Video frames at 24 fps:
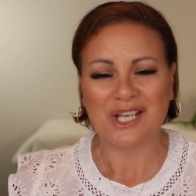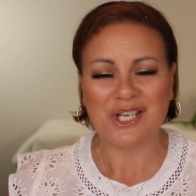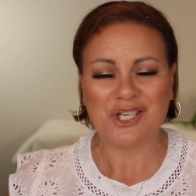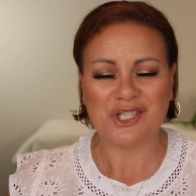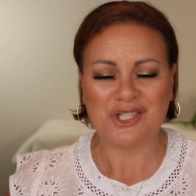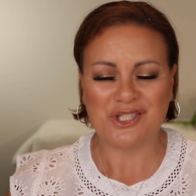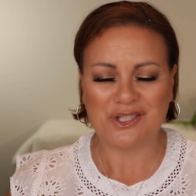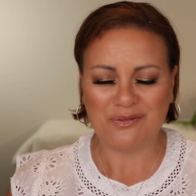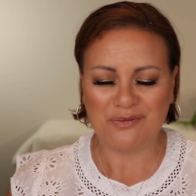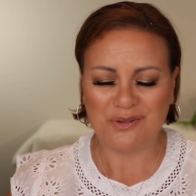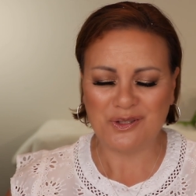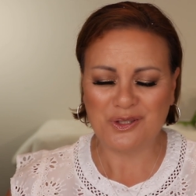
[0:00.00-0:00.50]

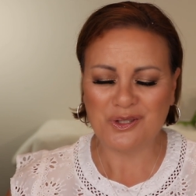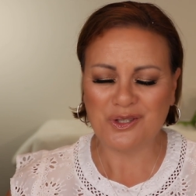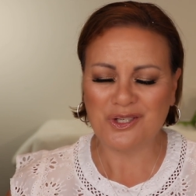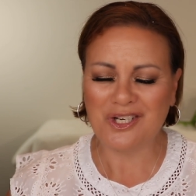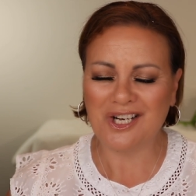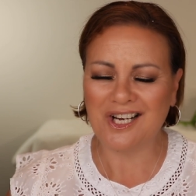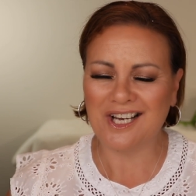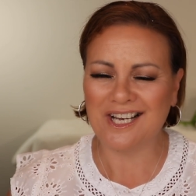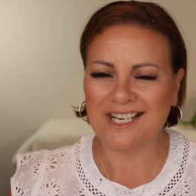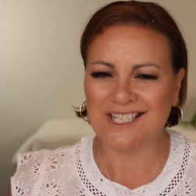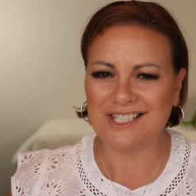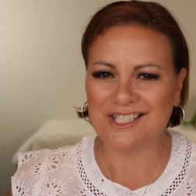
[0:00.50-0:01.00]
So if you'd
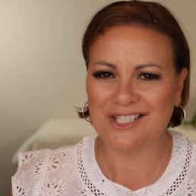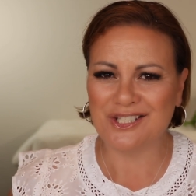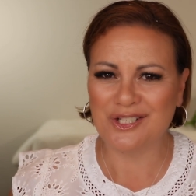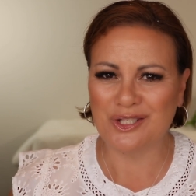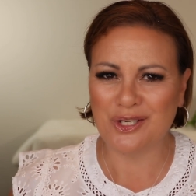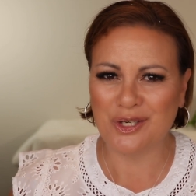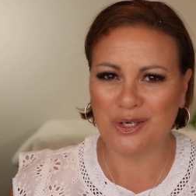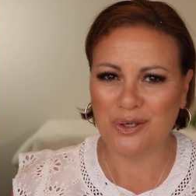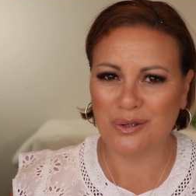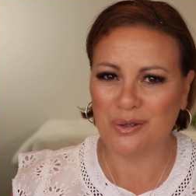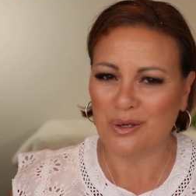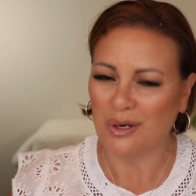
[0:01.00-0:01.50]
like to
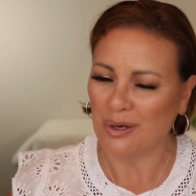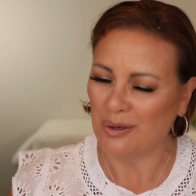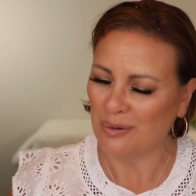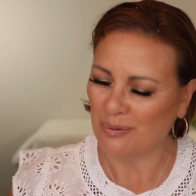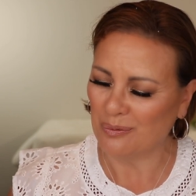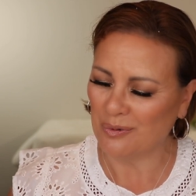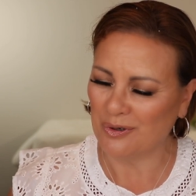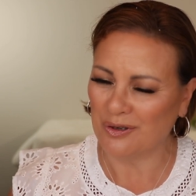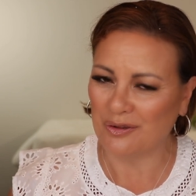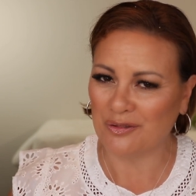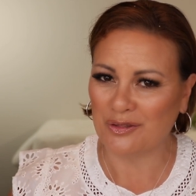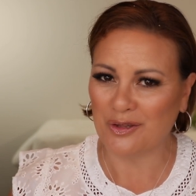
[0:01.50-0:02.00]
know
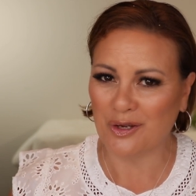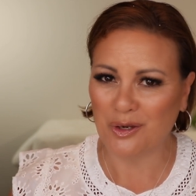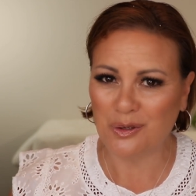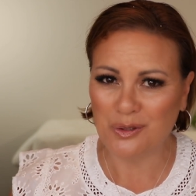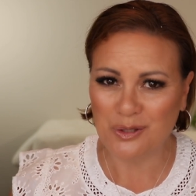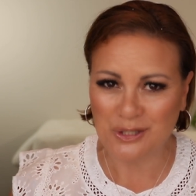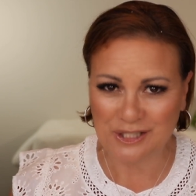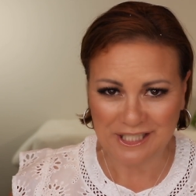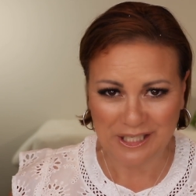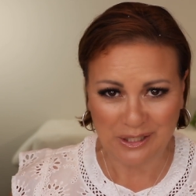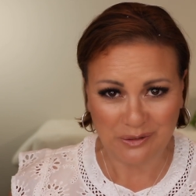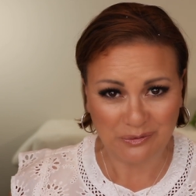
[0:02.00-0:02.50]
what
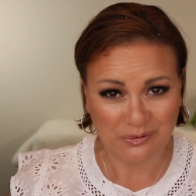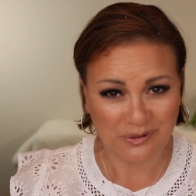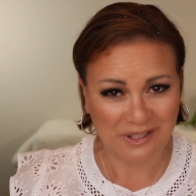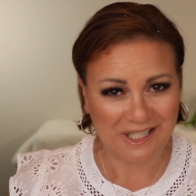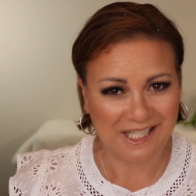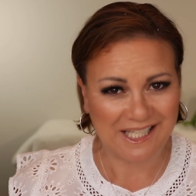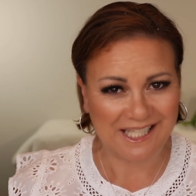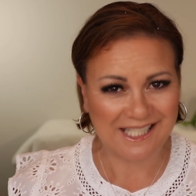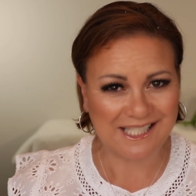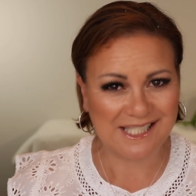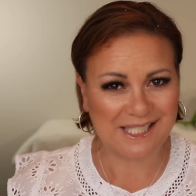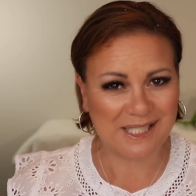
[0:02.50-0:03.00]
those
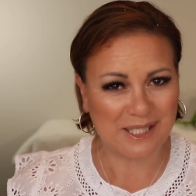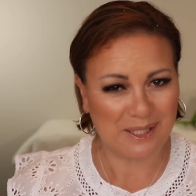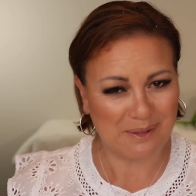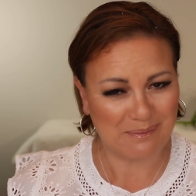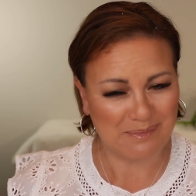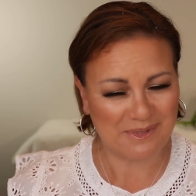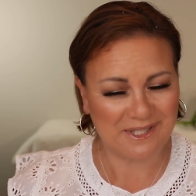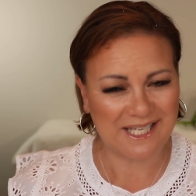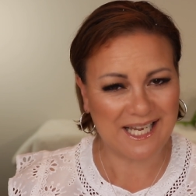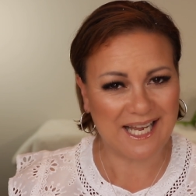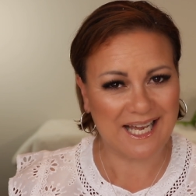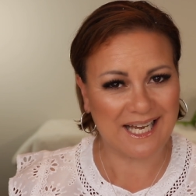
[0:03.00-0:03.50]
self-care
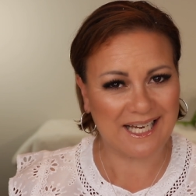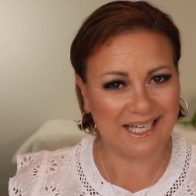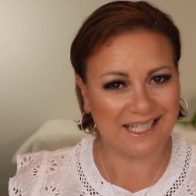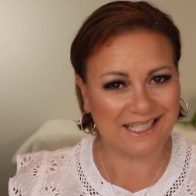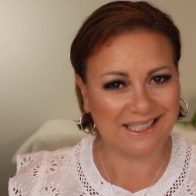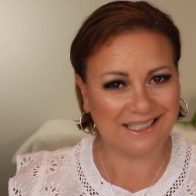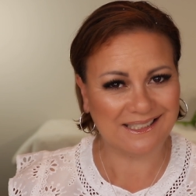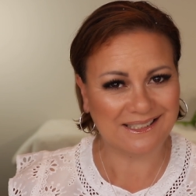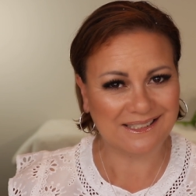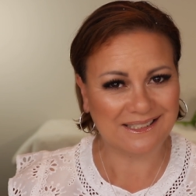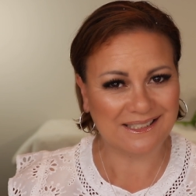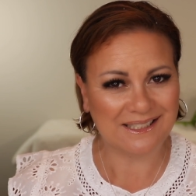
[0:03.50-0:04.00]
tips
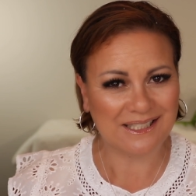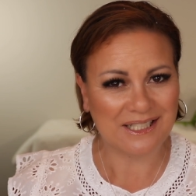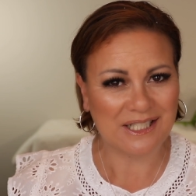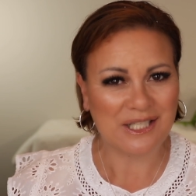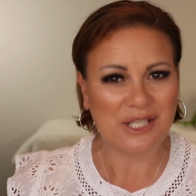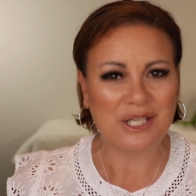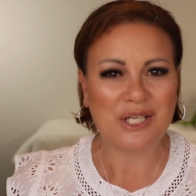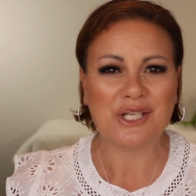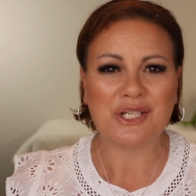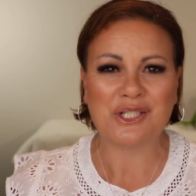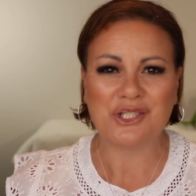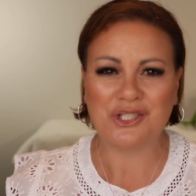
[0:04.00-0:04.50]
are,
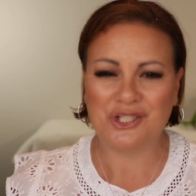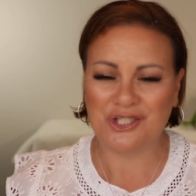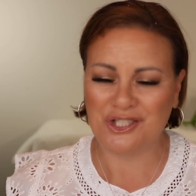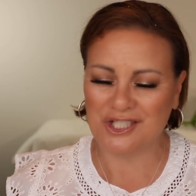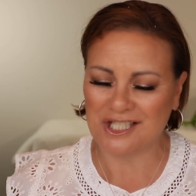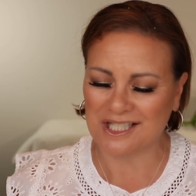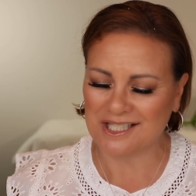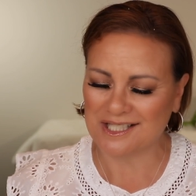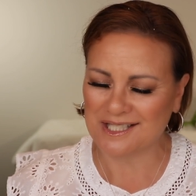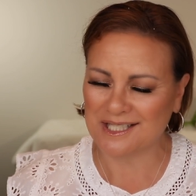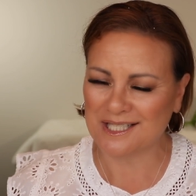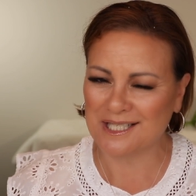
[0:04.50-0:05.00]

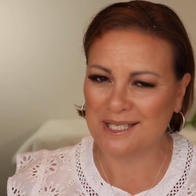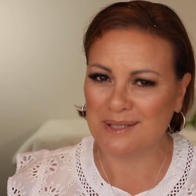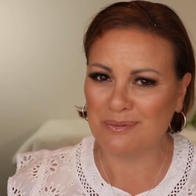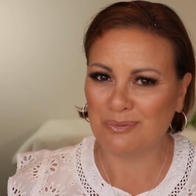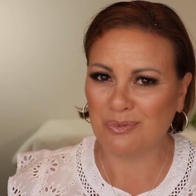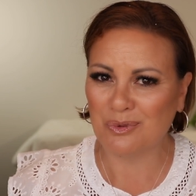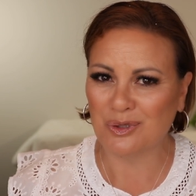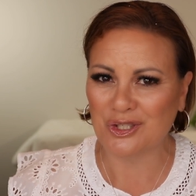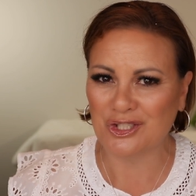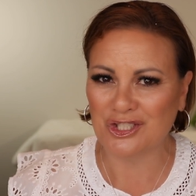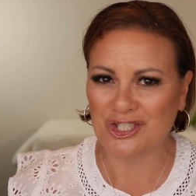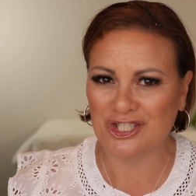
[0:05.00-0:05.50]
just keep
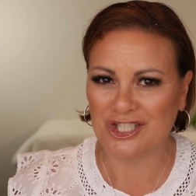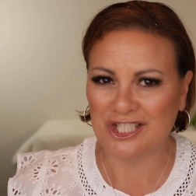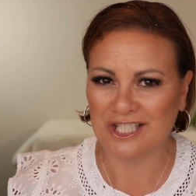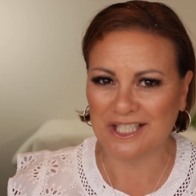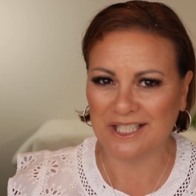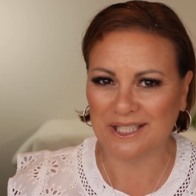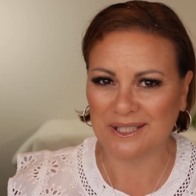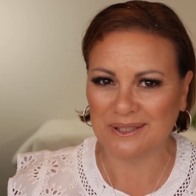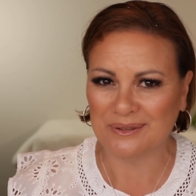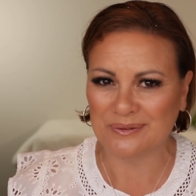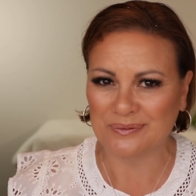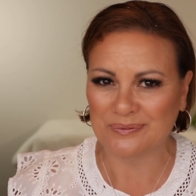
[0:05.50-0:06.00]

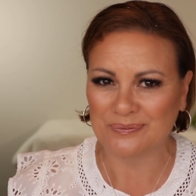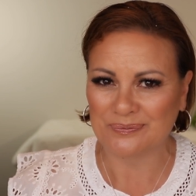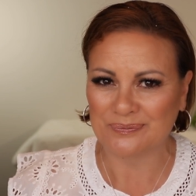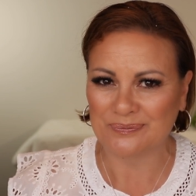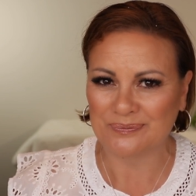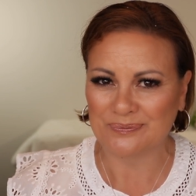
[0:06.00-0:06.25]
watching.